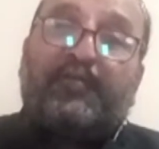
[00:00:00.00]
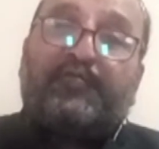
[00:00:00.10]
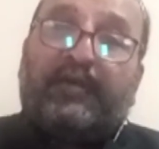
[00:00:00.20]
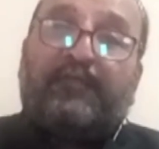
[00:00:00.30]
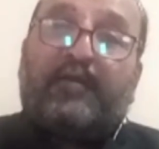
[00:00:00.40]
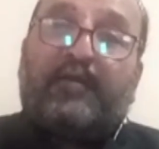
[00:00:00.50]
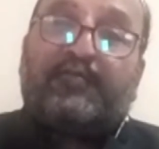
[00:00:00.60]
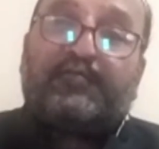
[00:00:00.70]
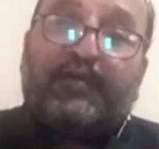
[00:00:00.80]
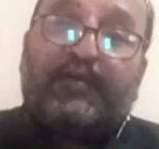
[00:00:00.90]

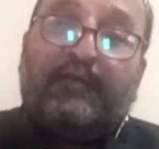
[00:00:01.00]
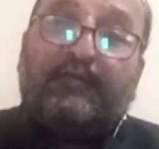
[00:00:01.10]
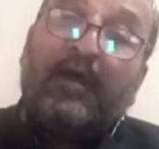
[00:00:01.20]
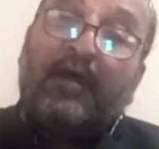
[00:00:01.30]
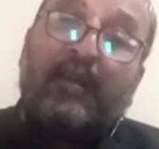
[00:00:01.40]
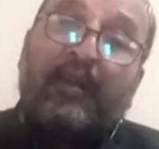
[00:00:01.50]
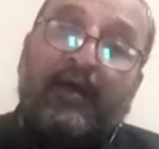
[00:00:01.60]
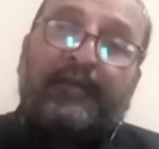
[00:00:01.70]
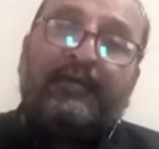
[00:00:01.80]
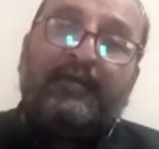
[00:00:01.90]
of LIS education
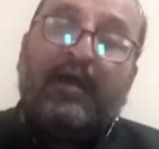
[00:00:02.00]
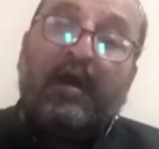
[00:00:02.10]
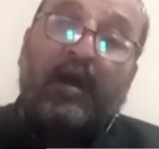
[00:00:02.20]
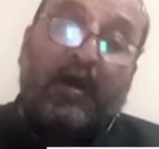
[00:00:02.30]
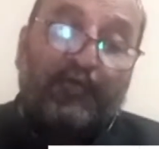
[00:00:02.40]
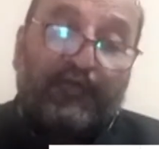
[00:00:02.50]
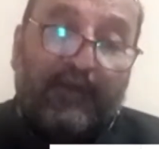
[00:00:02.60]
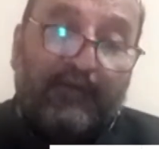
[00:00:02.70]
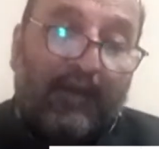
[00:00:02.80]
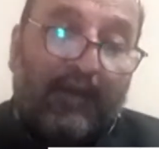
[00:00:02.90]
system.
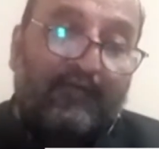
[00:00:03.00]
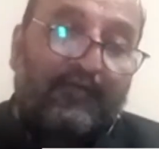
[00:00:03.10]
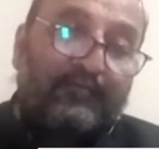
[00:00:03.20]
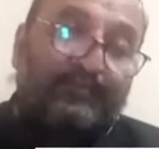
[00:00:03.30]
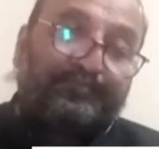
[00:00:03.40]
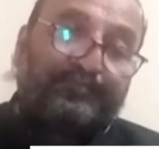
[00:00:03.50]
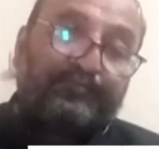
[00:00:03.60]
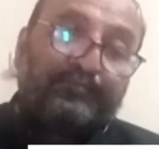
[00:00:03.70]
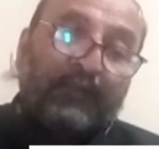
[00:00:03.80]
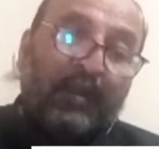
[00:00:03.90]
Teaching as
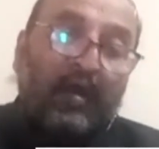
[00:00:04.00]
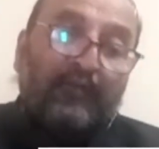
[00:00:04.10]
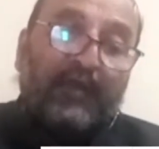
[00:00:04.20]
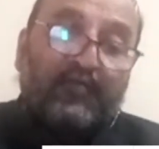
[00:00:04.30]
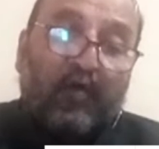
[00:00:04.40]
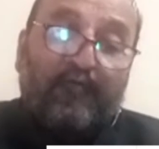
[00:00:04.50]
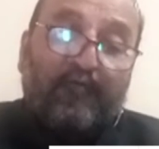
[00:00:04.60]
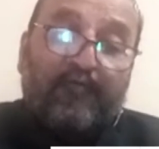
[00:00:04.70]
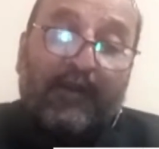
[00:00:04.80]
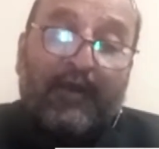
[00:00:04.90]
learning pedagogy,
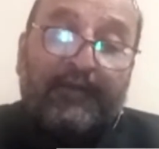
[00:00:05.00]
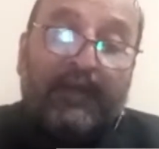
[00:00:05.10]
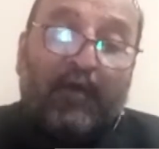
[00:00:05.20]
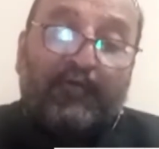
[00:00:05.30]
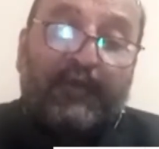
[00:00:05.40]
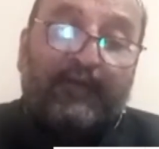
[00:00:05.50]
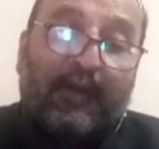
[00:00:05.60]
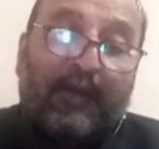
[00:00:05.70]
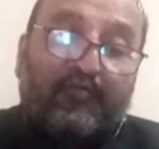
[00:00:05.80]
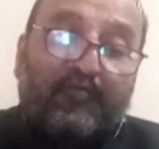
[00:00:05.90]

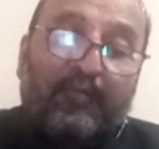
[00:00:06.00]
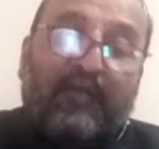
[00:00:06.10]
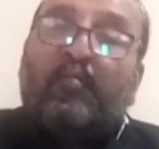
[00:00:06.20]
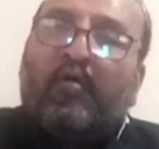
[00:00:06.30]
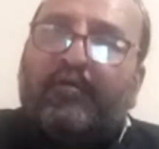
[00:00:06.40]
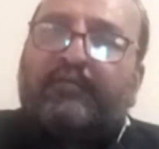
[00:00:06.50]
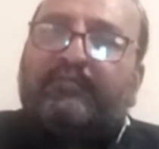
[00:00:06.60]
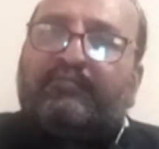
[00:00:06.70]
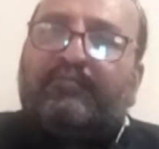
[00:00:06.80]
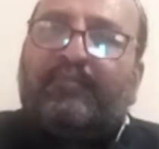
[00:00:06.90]
teaching and learning
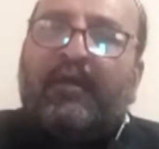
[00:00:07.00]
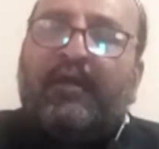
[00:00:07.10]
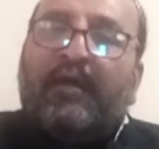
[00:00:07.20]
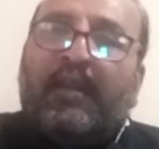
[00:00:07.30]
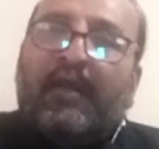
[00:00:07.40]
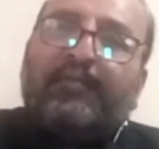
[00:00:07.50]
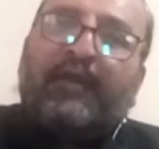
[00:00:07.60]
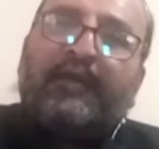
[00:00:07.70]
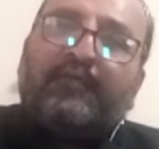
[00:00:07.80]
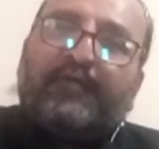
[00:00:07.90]
approaches
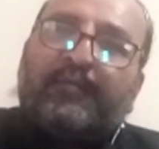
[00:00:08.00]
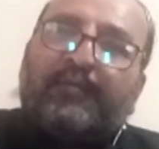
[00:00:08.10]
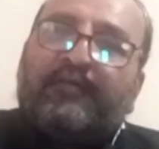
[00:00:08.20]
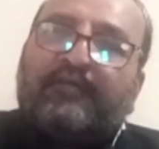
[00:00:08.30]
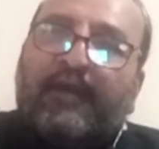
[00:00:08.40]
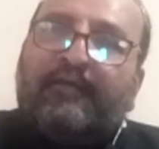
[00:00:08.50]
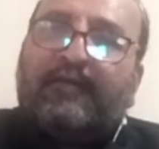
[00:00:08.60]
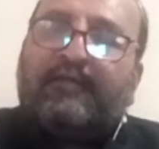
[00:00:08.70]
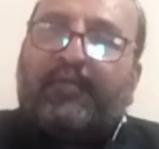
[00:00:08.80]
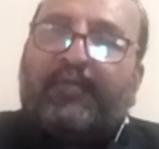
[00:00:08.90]
with good ICT
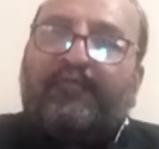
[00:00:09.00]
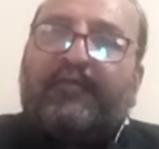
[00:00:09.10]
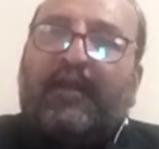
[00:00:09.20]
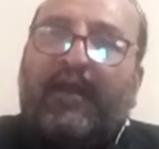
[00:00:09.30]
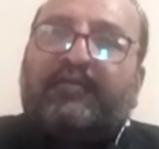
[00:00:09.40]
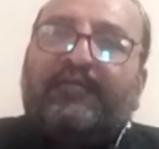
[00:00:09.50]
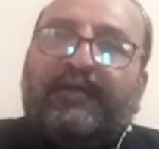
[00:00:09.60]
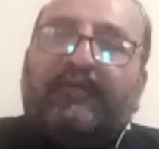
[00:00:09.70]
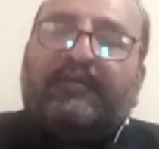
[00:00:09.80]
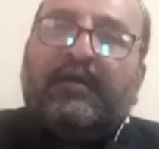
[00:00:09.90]
laboratories,
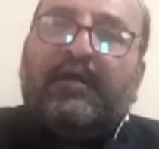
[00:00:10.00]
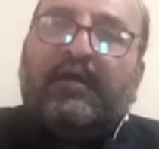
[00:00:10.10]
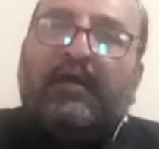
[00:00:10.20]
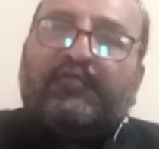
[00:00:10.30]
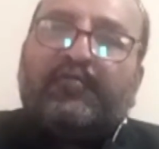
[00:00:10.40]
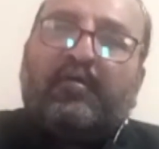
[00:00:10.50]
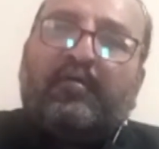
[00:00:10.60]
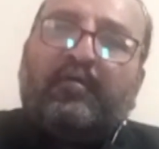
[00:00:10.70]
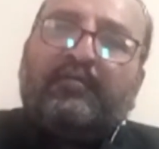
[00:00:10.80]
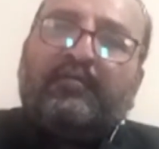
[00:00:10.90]
experimental
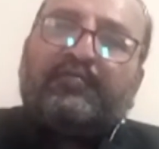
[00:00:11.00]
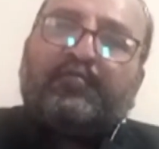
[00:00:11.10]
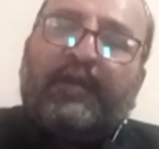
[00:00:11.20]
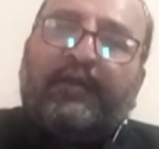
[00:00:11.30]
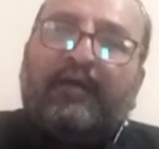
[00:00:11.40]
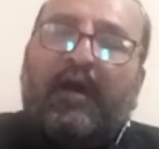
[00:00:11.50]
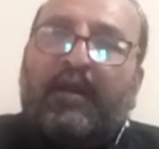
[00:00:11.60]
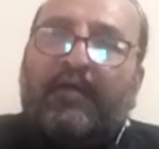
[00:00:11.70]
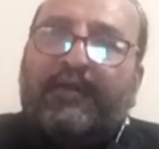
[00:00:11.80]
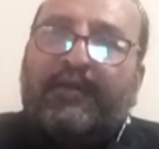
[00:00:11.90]
learning versus
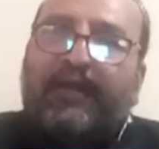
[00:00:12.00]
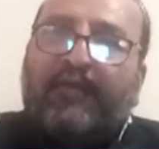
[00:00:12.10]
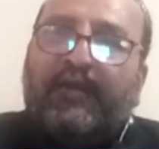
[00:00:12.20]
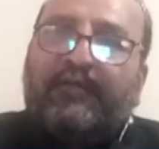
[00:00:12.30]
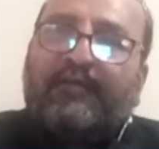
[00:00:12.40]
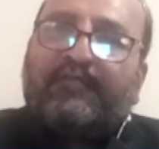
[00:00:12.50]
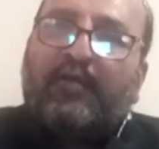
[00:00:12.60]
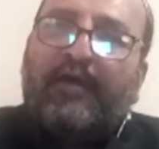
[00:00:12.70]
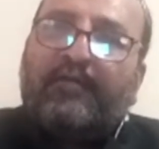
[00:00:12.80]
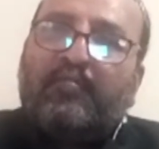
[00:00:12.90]
classroom
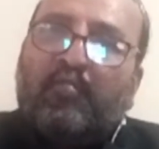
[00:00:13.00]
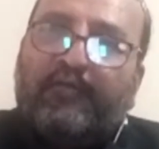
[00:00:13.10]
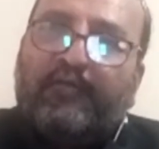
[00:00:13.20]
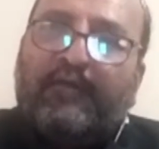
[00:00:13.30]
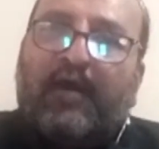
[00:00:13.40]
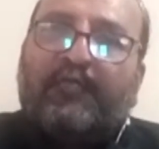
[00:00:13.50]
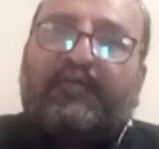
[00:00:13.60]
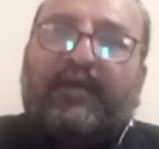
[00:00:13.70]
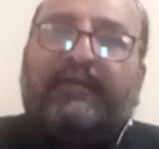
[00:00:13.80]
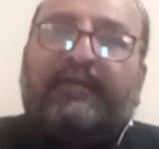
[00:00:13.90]
teaching is
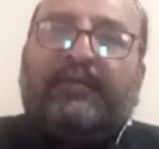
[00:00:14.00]
what is